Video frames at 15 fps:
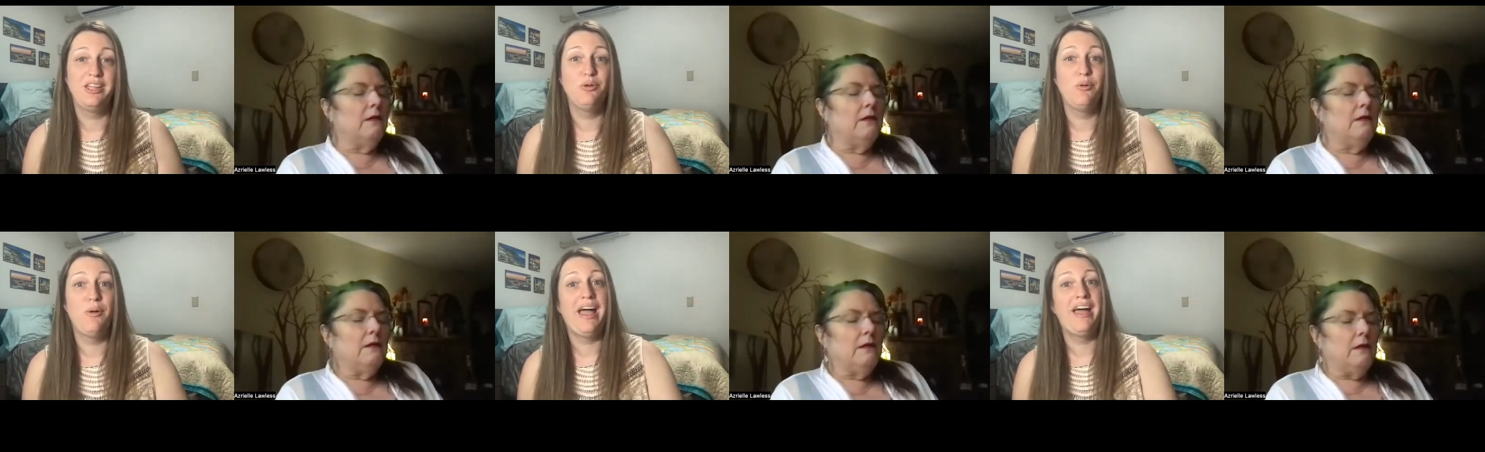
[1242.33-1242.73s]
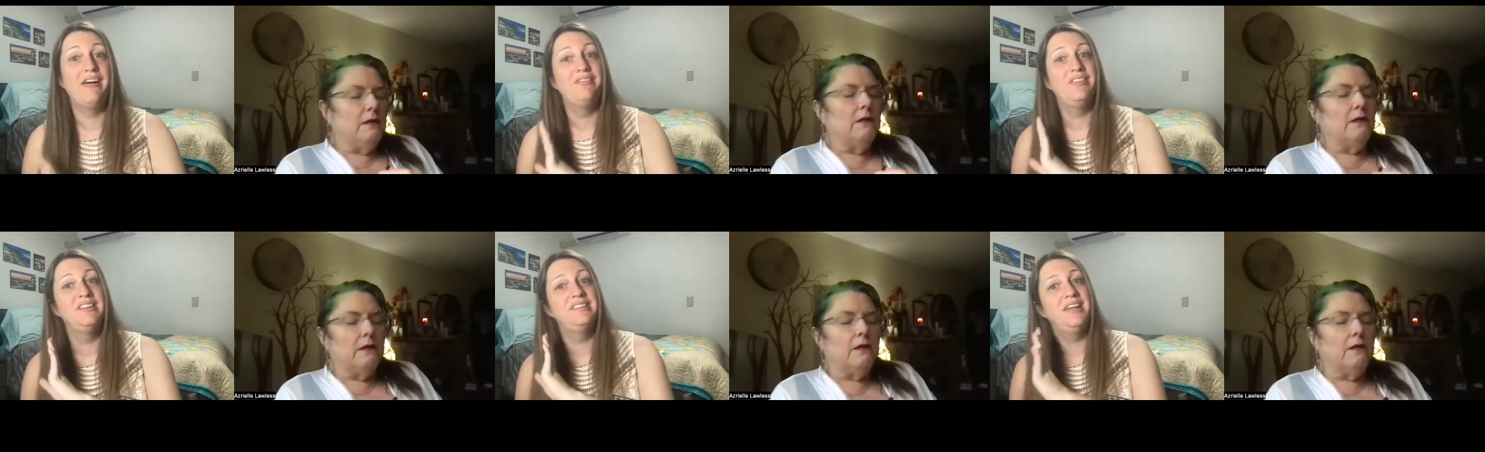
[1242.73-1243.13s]
Speaker 1: you
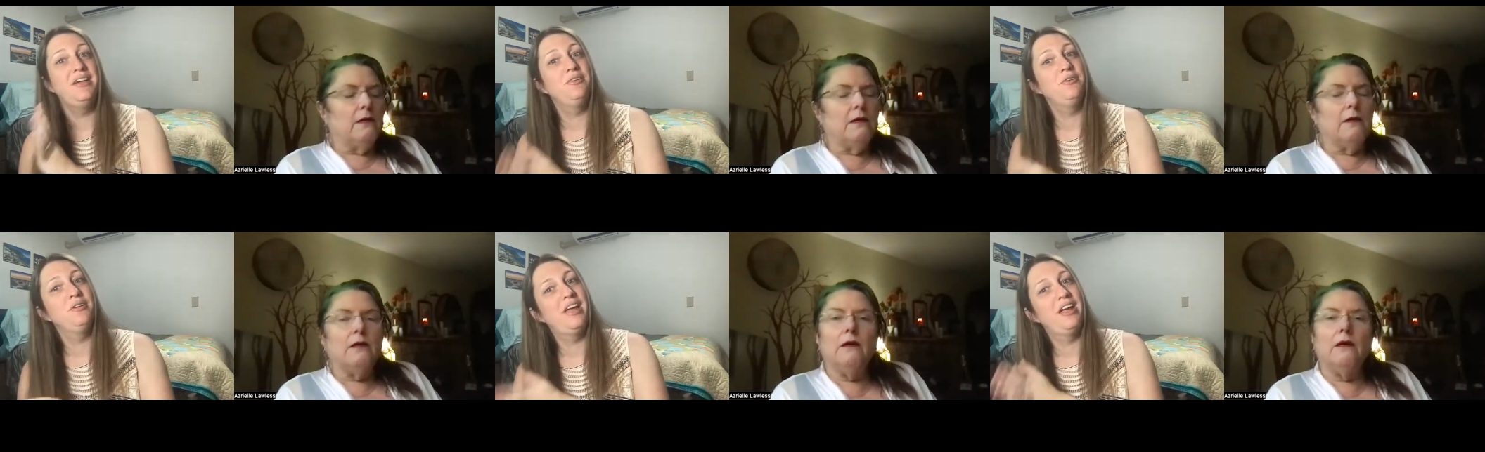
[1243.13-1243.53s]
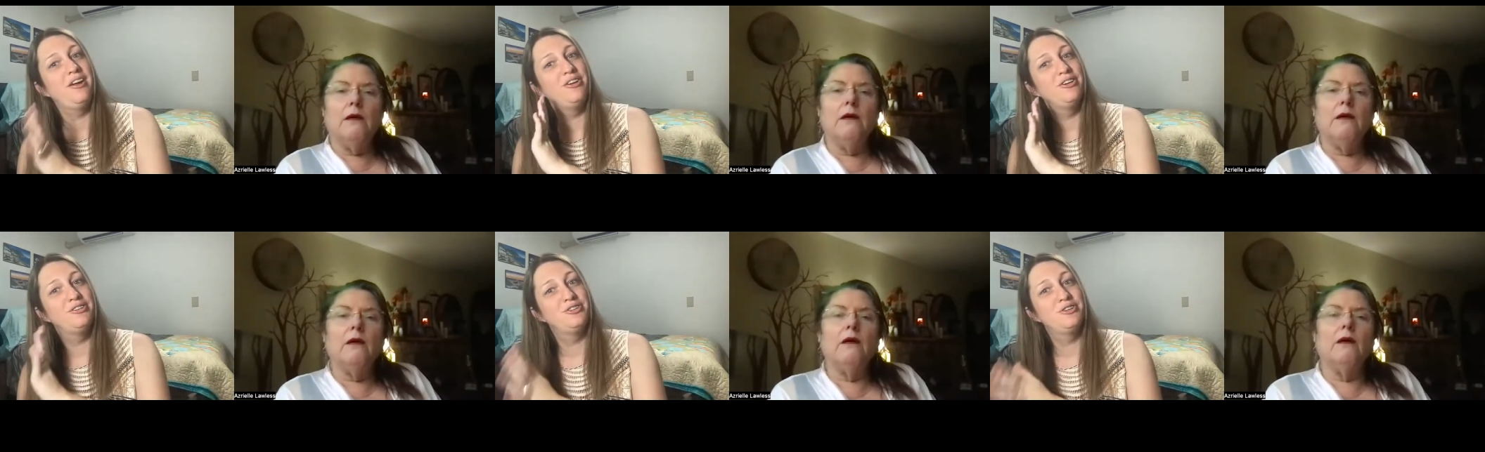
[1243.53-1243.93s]
have this other
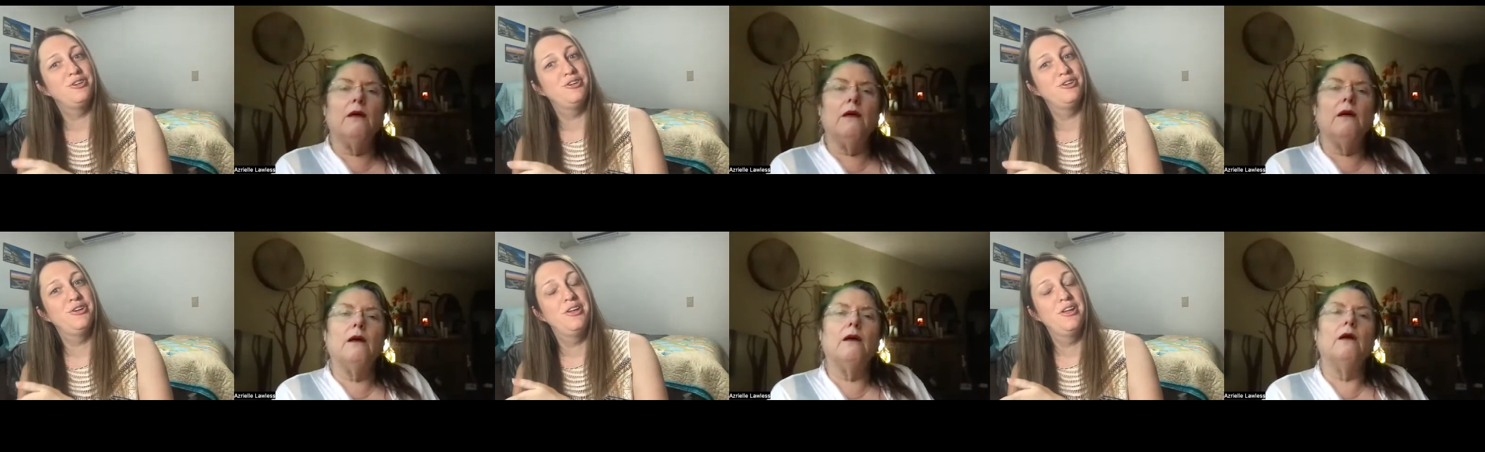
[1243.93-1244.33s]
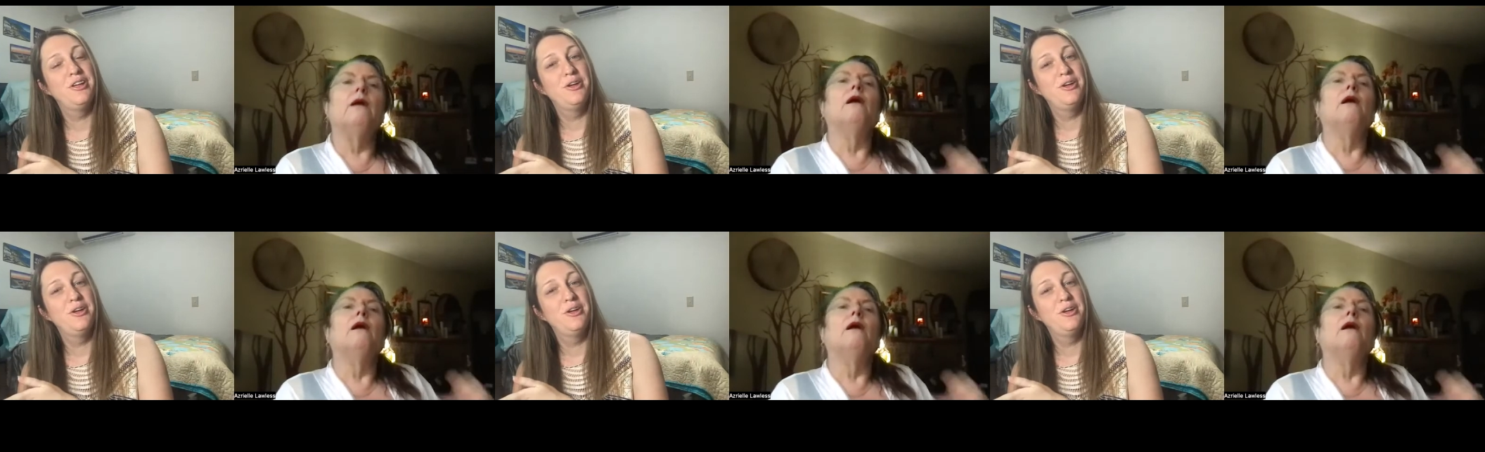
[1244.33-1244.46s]
character